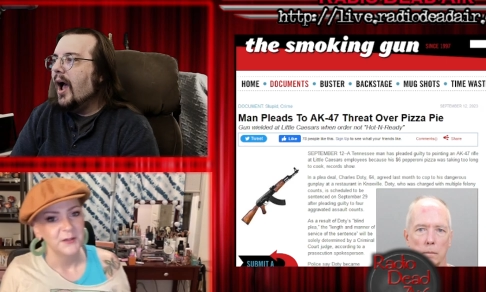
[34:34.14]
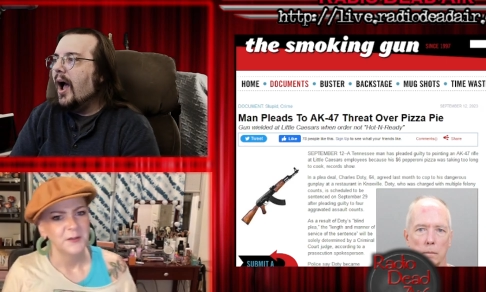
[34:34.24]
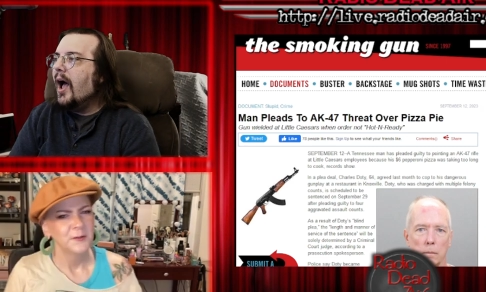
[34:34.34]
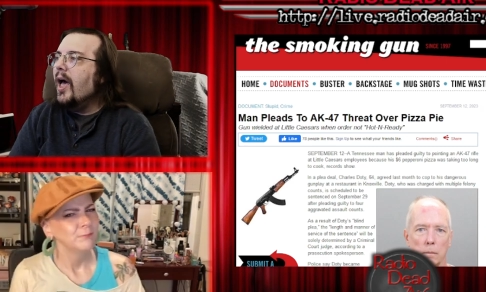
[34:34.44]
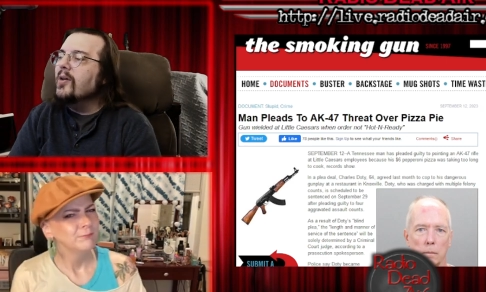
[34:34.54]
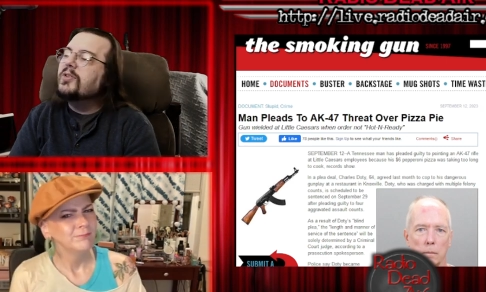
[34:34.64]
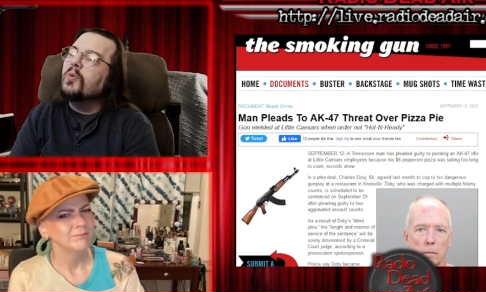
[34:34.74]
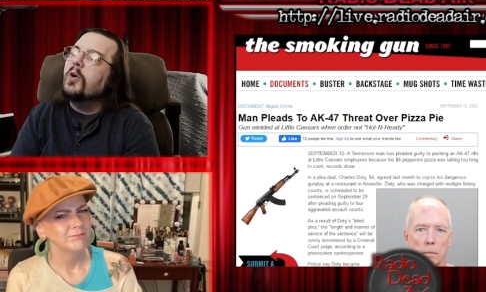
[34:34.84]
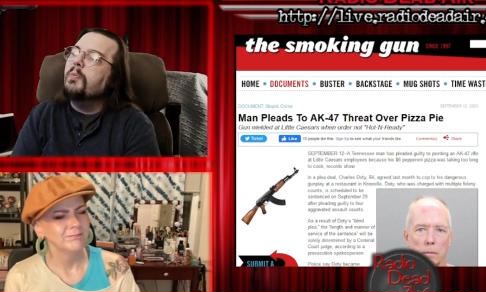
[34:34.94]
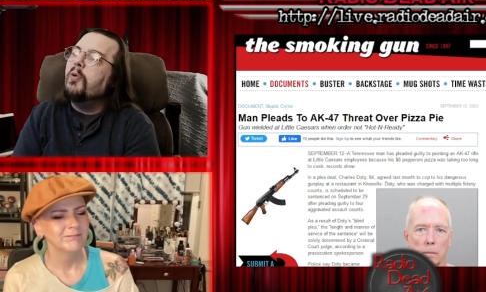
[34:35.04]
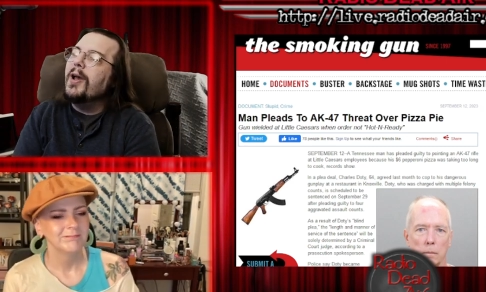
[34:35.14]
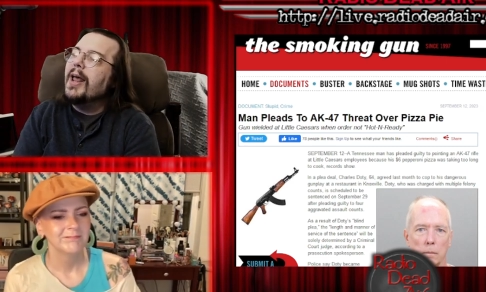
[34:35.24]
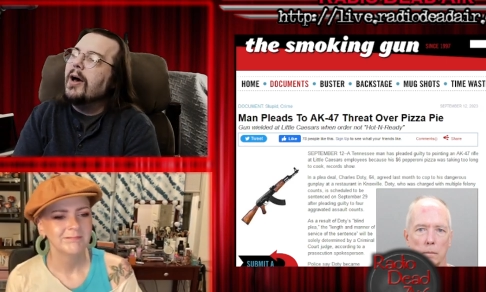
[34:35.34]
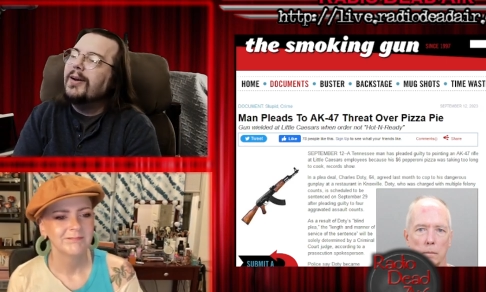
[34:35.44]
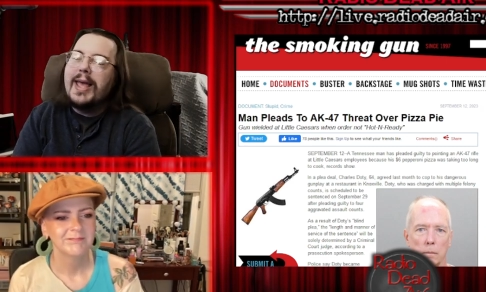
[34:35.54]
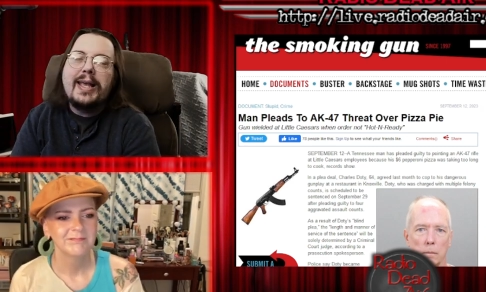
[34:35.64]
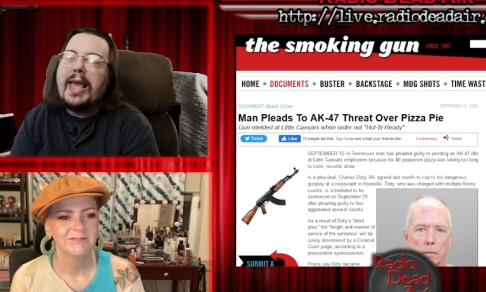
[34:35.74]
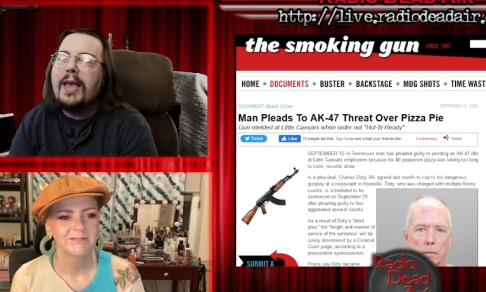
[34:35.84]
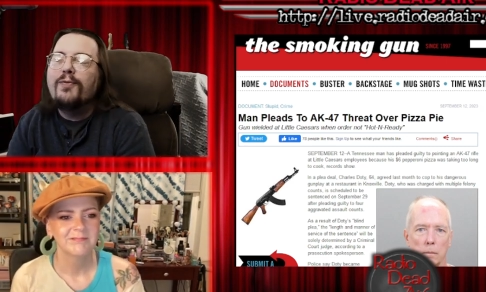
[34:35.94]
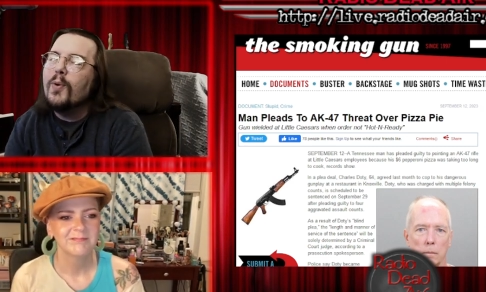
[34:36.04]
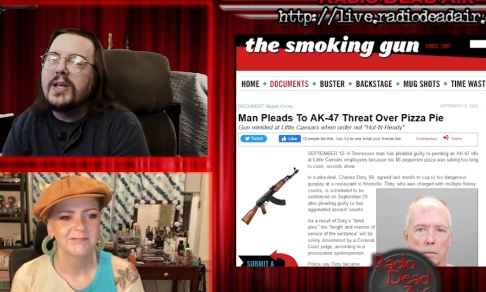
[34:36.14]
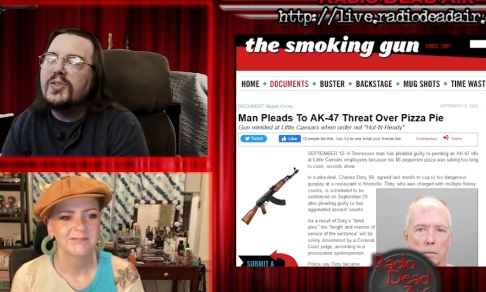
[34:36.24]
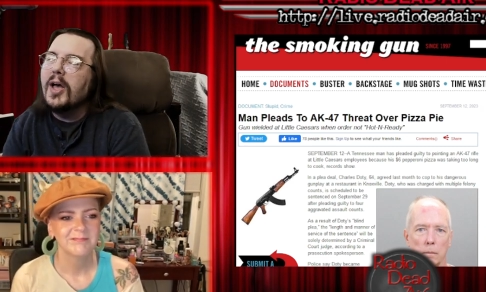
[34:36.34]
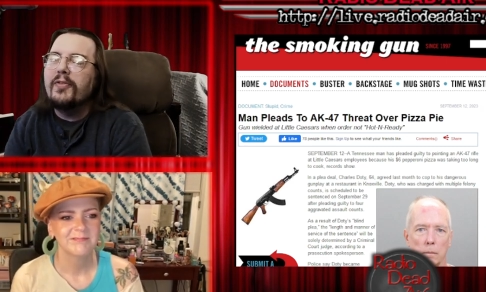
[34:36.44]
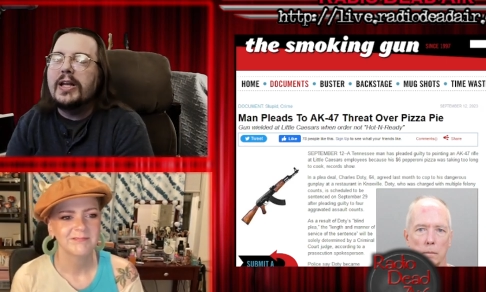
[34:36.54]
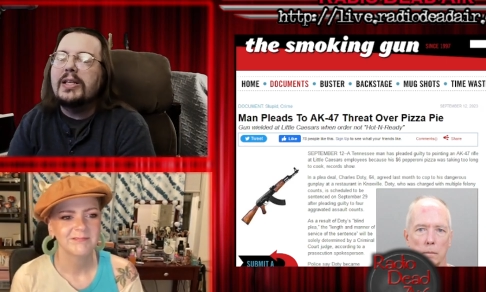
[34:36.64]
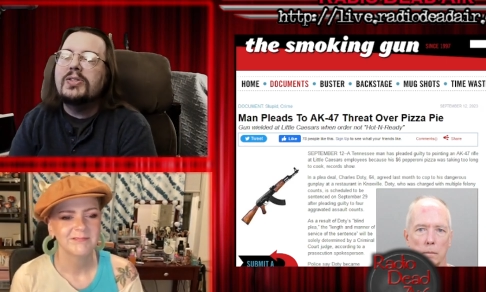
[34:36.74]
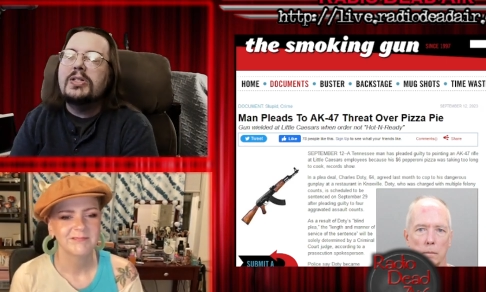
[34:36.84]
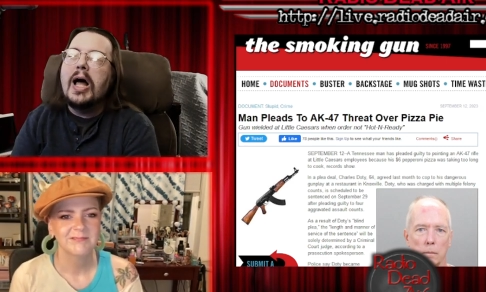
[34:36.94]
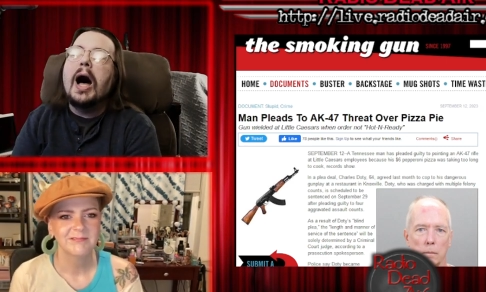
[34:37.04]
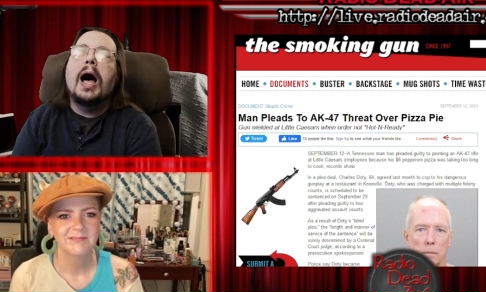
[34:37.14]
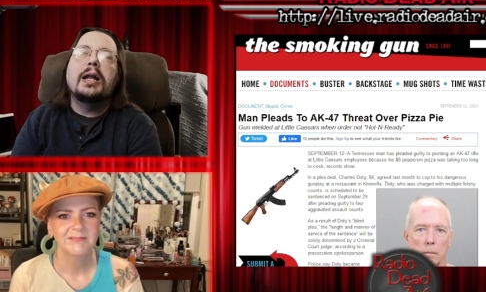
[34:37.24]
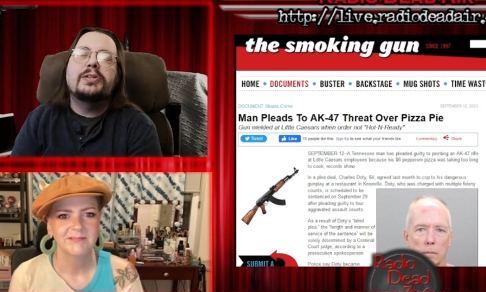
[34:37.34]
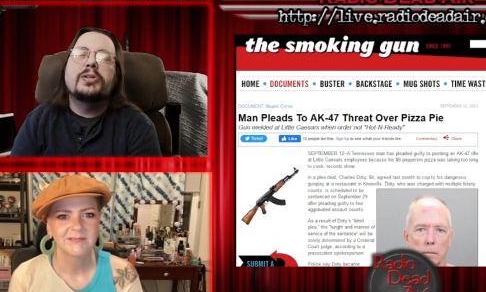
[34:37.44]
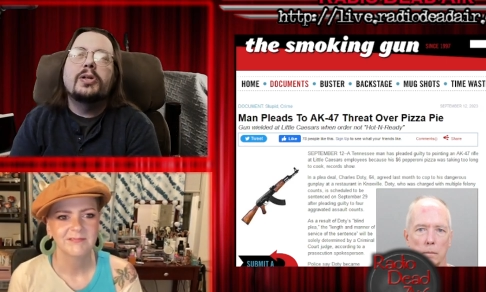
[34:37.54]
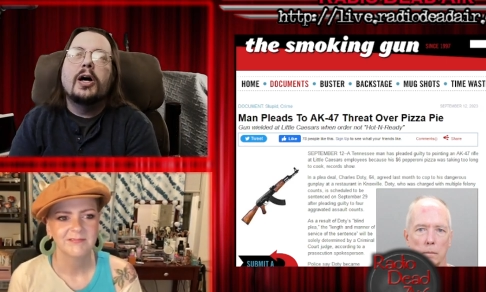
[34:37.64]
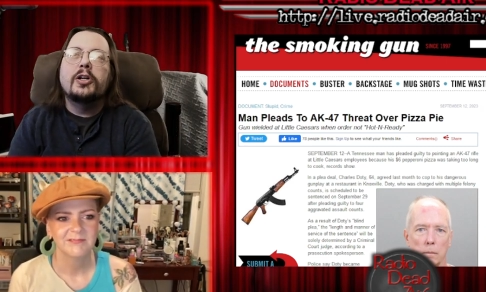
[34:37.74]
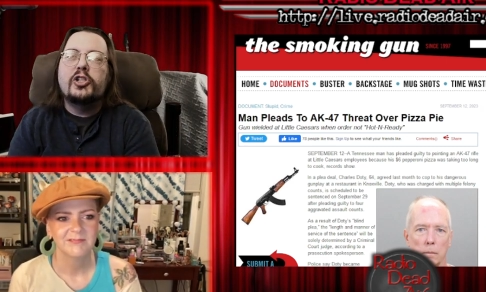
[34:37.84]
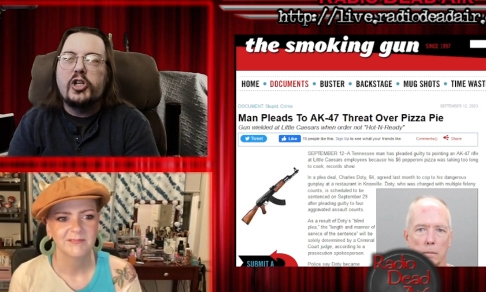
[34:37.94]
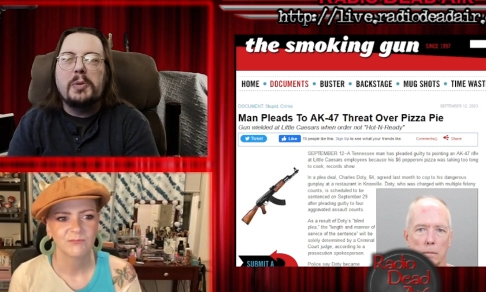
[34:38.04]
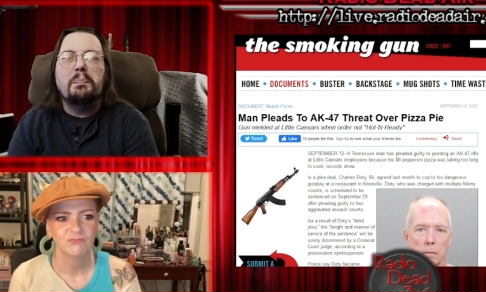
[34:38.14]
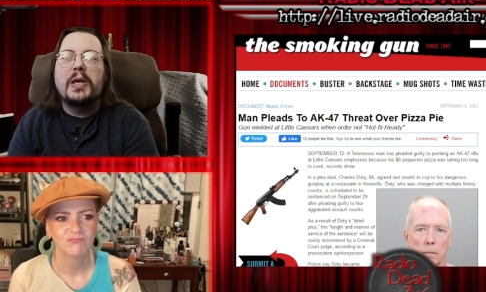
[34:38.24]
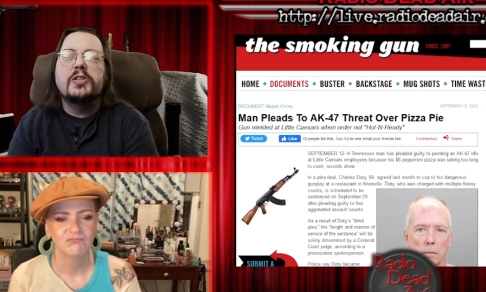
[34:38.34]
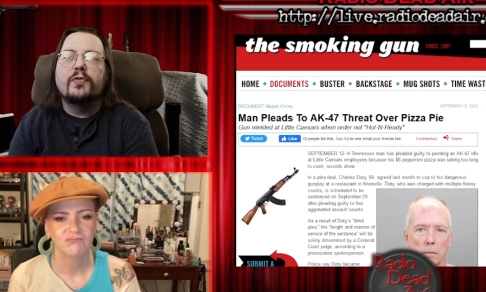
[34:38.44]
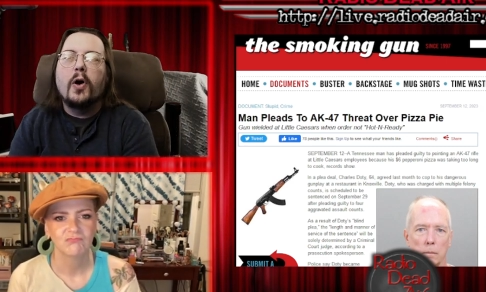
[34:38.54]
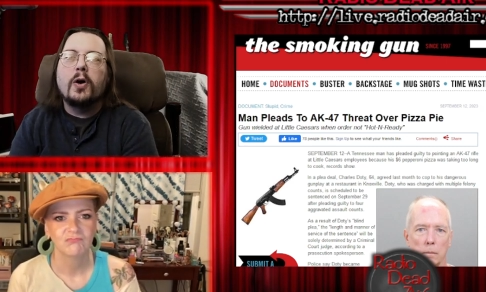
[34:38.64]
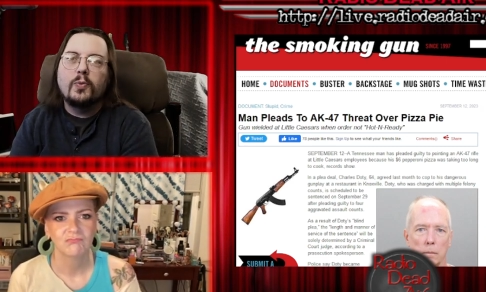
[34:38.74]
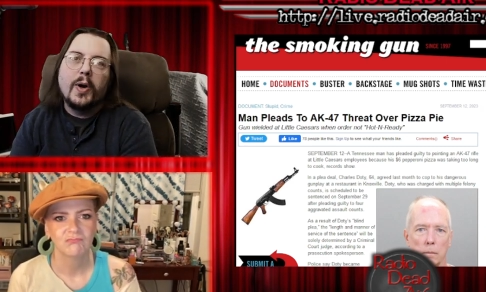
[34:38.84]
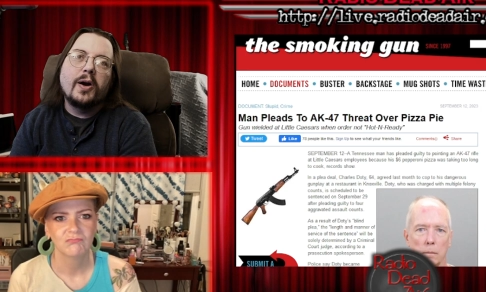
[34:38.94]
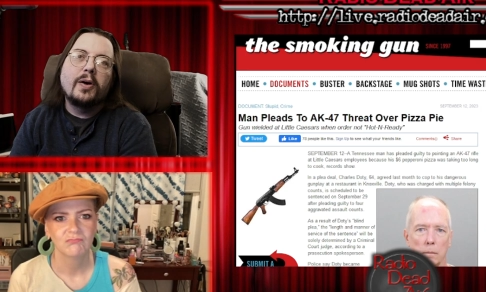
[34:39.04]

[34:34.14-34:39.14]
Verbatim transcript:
Speaker 1: I also want to point out an A K forty-seven is not a cheap piece of hardware.